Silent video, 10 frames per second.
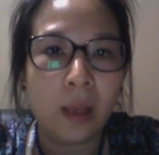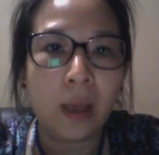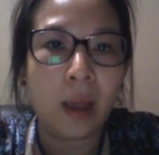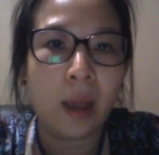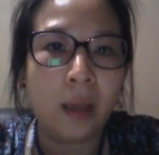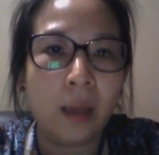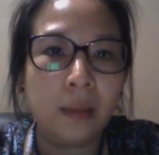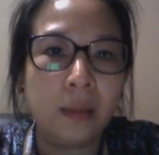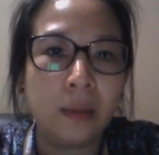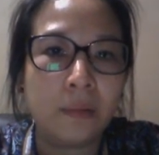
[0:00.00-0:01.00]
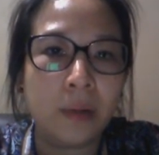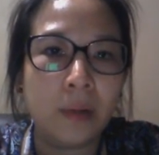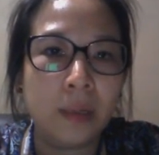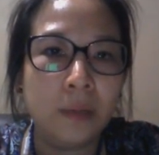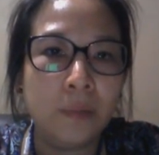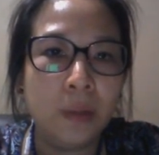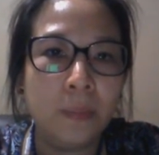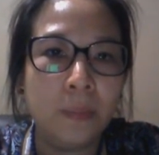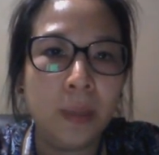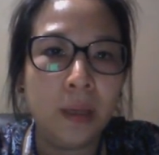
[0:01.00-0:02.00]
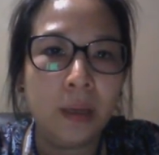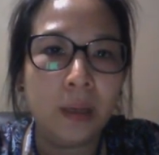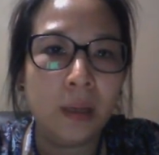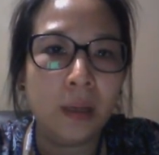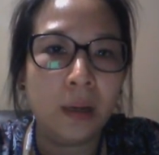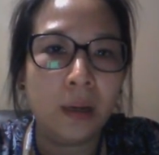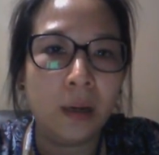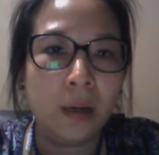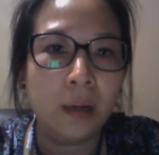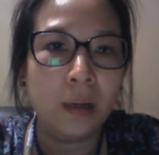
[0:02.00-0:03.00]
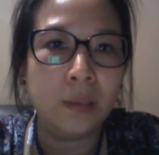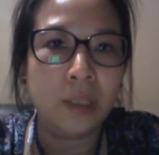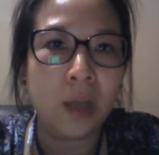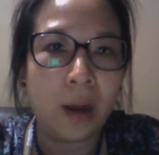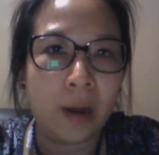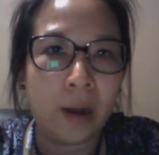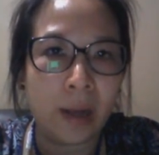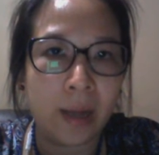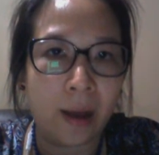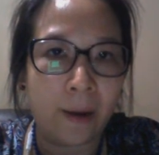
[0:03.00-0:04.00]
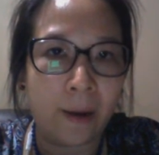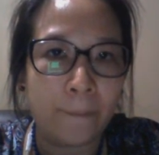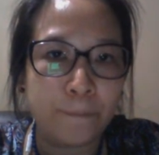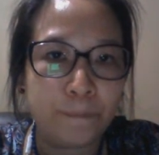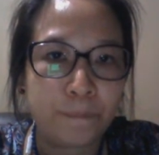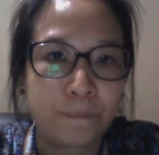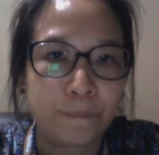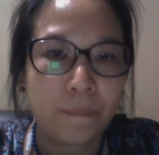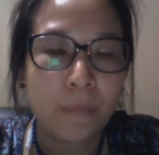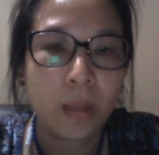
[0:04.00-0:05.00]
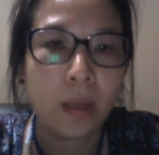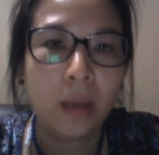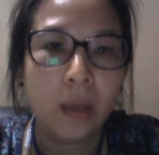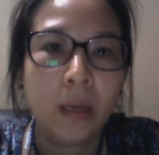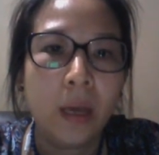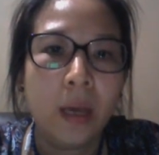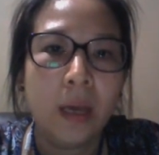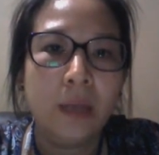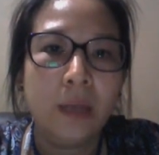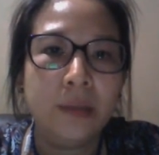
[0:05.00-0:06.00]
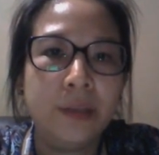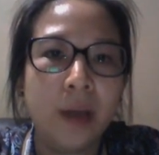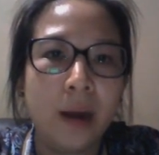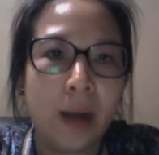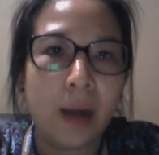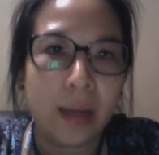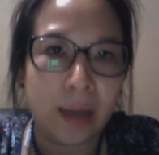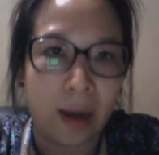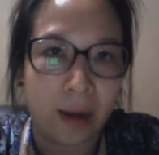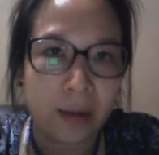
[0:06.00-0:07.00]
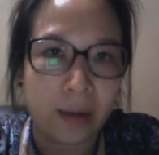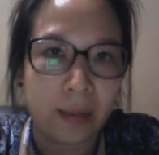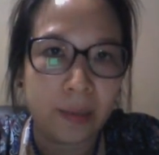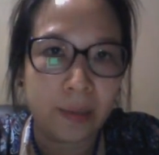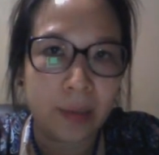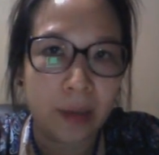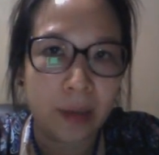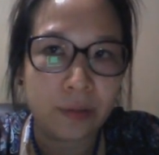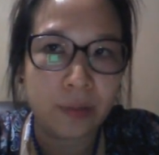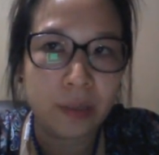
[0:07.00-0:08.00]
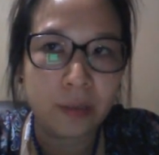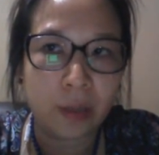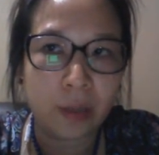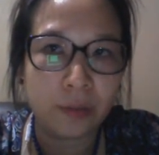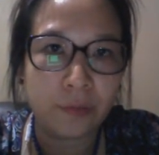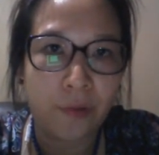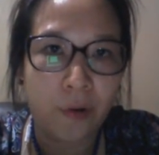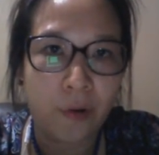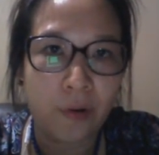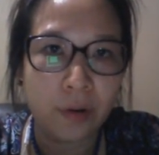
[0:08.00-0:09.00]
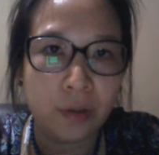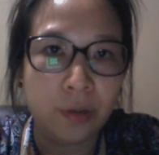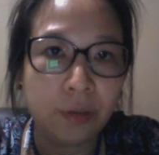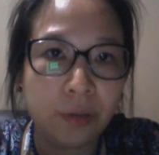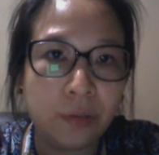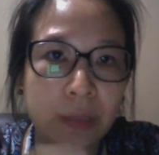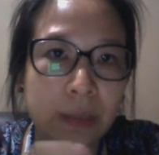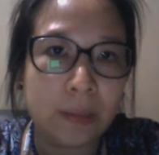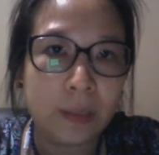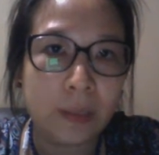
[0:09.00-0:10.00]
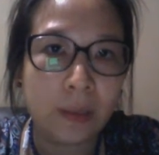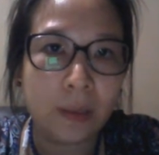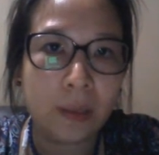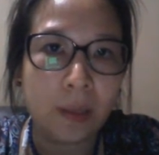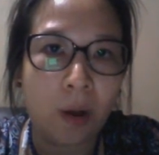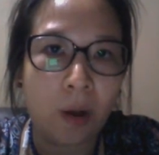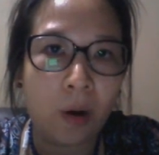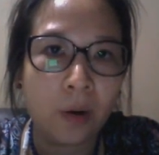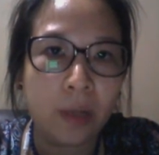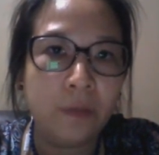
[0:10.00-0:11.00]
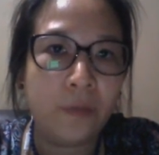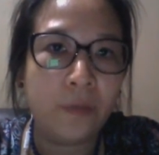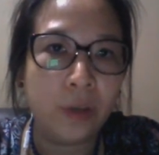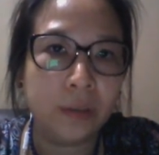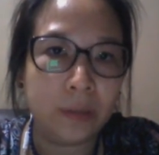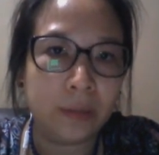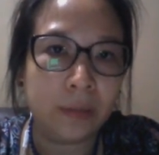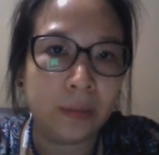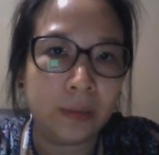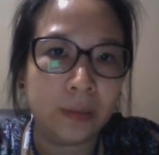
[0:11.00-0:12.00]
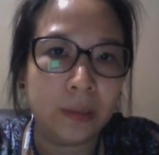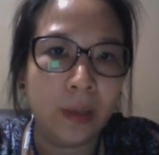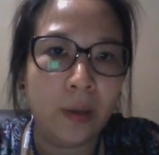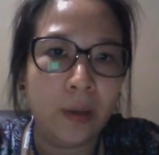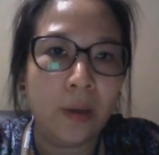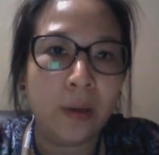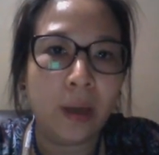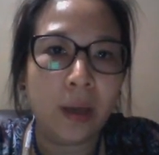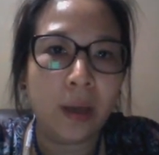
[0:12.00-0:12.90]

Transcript: and the credit will be GRIR. Okay, GRIR is actually stands for goods receipt or invoice receipts. Okay,